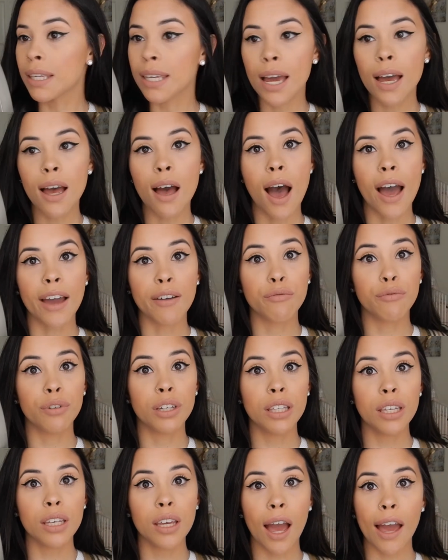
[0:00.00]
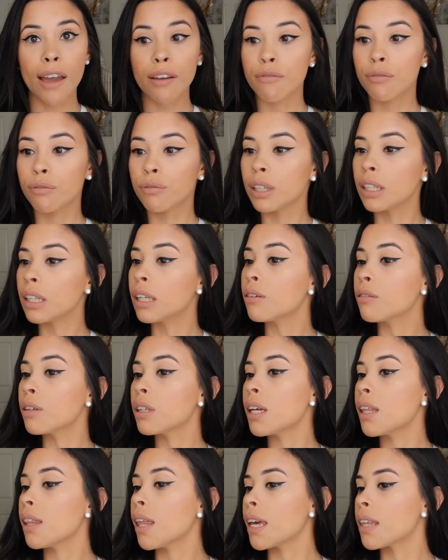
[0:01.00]
yeah, I really
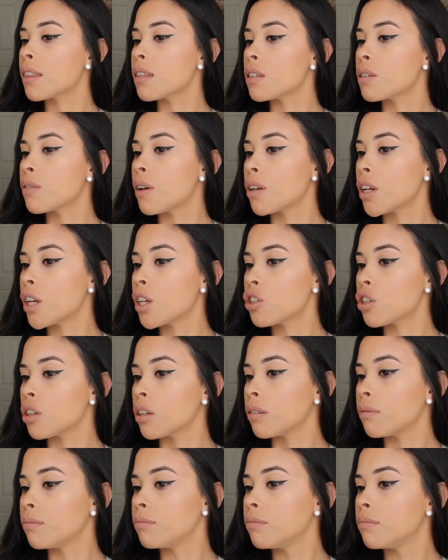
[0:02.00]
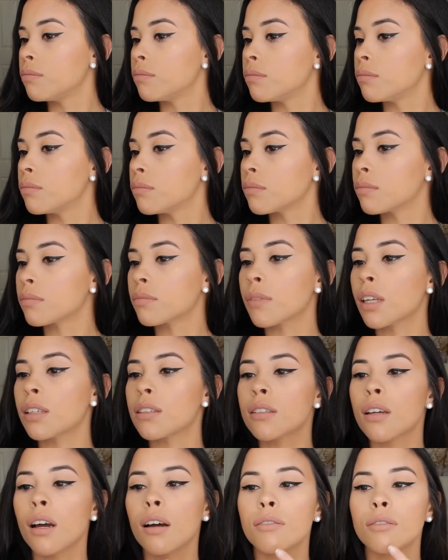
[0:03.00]
like this foundation.
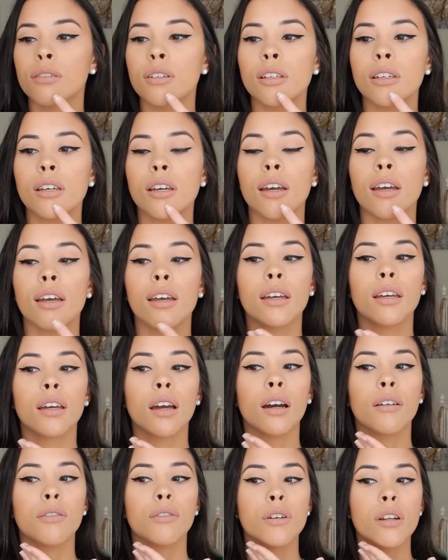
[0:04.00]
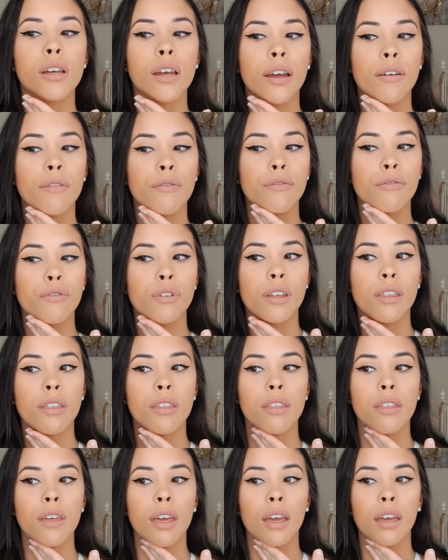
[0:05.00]
It covered
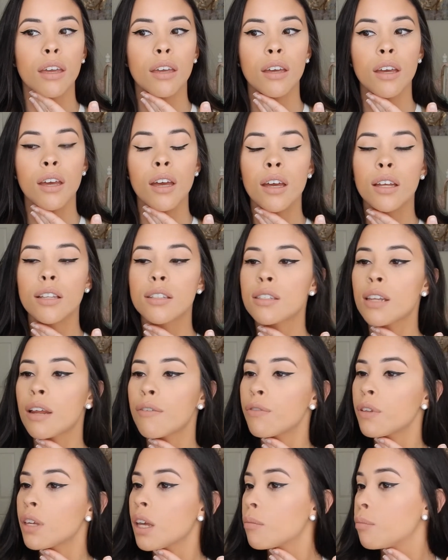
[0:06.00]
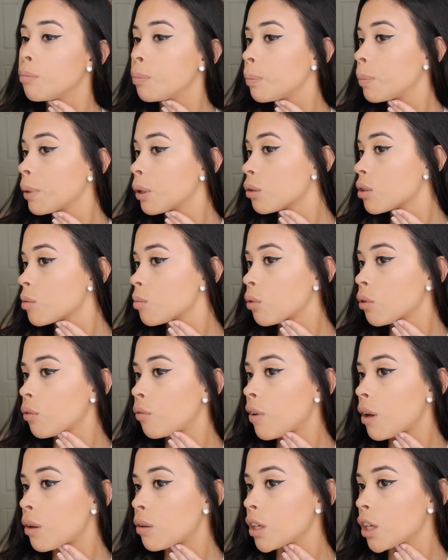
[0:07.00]
everything. It's definitely a buildable
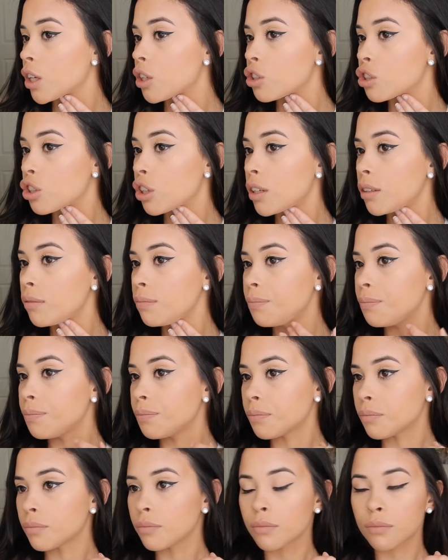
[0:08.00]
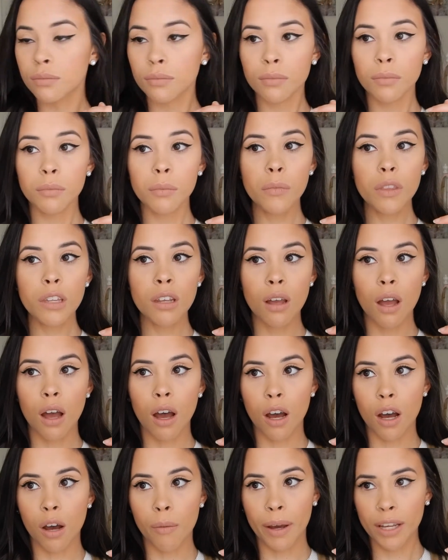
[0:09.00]
foundation.
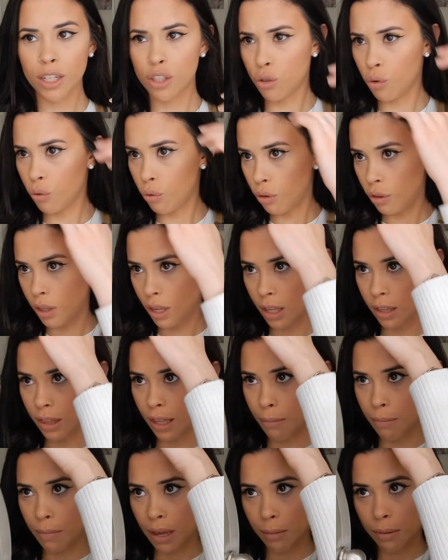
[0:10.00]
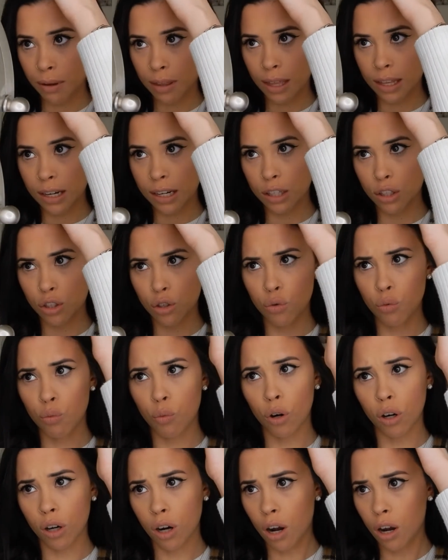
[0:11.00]
I do think that maybe they need to
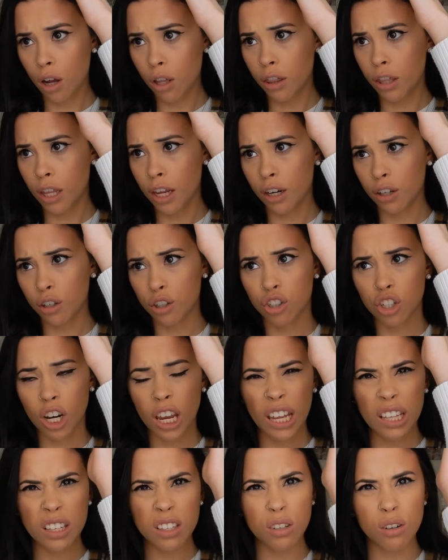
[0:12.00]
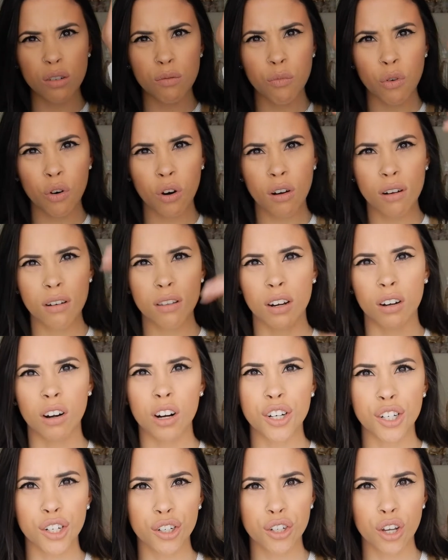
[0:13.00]
work on their shades a little more, their
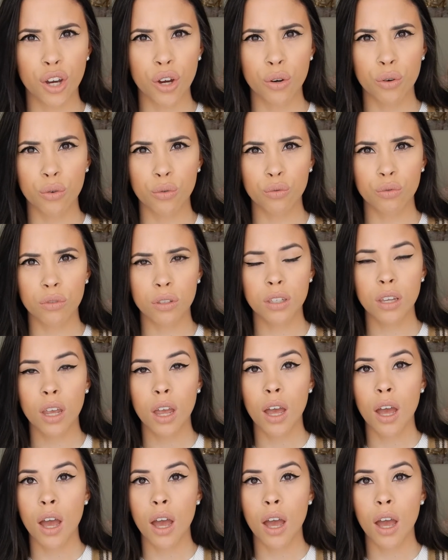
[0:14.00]
undertones.